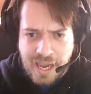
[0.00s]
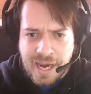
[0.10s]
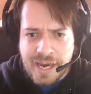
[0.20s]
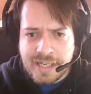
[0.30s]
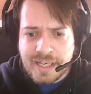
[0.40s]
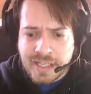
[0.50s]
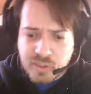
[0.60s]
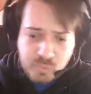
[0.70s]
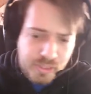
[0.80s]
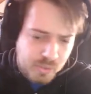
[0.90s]
And the
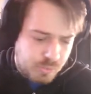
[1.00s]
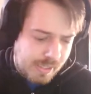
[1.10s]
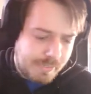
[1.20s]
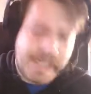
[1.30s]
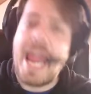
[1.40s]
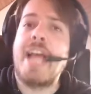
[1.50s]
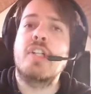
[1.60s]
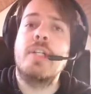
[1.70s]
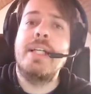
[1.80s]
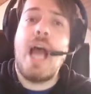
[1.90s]
next field will be
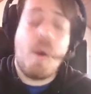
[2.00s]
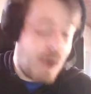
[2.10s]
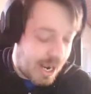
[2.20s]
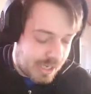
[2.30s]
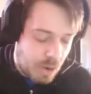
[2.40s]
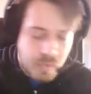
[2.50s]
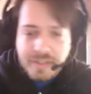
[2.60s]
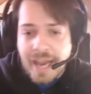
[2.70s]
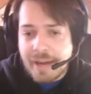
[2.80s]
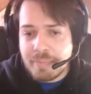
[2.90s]
actually our
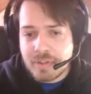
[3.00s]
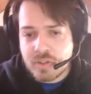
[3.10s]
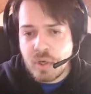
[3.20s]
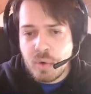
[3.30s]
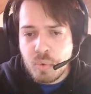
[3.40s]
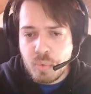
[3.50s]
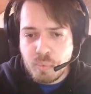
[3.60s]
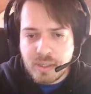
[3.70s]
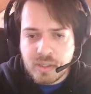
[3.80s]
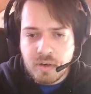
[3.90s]
account name. So
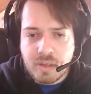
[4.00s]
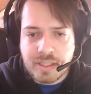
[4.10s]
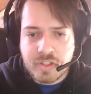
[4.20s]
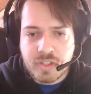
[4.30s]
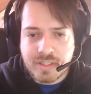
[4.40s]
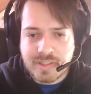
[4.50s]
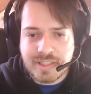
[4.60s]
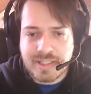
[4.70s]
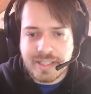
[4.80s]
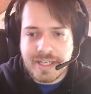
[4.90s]
we call it just
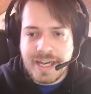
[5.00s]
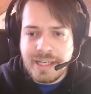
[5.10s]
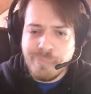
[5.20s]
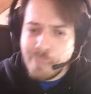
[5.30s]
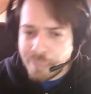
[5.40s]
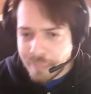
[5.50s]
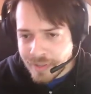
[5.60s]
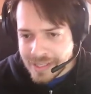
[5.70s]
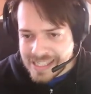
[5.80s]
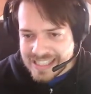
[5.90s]
name.
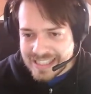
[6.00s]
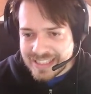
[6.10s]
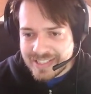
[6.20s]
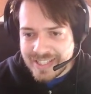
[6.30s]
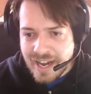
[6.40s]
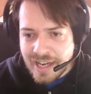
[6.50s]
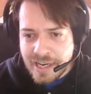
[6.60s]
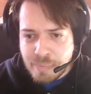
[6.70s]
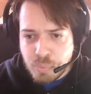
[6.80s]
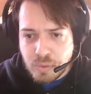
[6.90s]
The
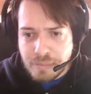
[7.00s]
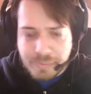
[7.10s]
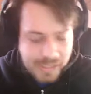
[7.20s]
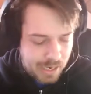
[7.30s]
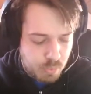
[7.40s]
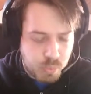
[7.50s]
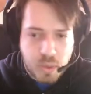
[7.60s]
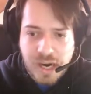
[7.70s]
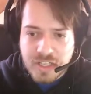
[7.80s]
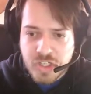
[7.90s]
type will be a
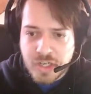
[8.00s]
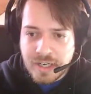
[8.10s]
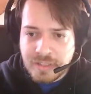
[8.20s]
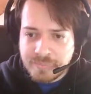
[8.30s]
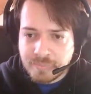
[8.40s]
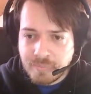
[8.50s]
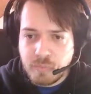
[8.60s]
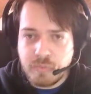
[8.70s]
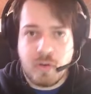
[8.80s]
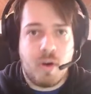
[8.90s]
varchar,
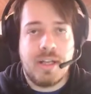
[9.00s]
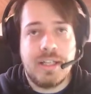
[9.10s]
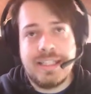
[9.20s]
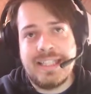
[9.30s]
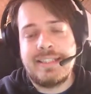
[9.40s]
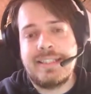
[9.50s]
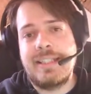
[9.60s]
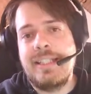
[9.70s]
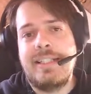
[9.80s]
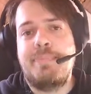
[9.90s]
for it is
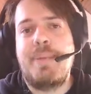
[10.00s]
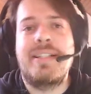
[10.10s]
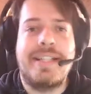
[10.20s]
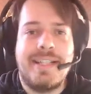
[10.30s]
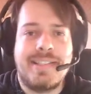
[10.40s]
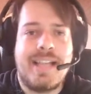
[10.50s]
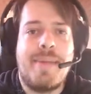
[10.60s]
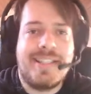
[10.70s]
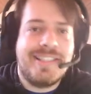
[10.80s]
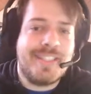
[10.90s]
basically the
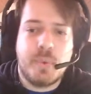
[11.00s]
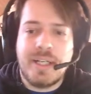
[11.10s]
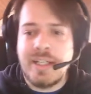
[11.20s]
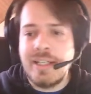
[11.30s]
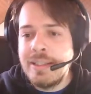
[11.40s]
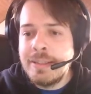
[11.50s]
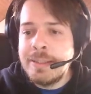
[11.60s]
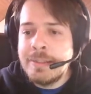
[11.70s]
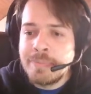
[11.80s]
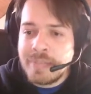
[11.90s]
same as a string.
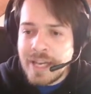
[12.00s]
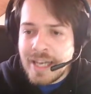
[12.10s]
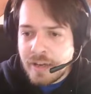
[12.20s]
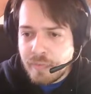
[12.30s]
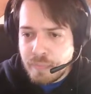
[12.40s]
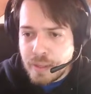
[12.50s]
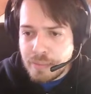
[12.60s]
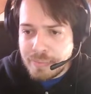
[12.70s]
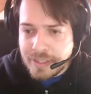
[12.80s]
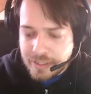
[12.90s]
The length
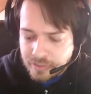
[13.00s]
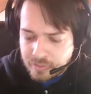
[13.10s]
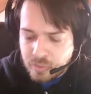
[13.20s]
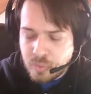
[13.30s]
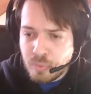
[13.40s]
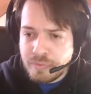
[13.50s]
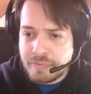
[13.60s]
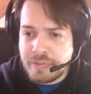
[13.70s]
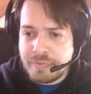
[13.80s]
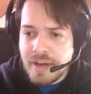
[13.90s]
will be
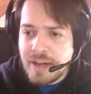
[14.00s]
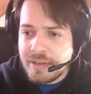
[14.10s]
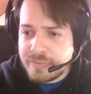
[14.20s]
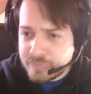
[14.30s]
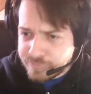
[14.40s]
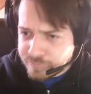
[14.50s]
255.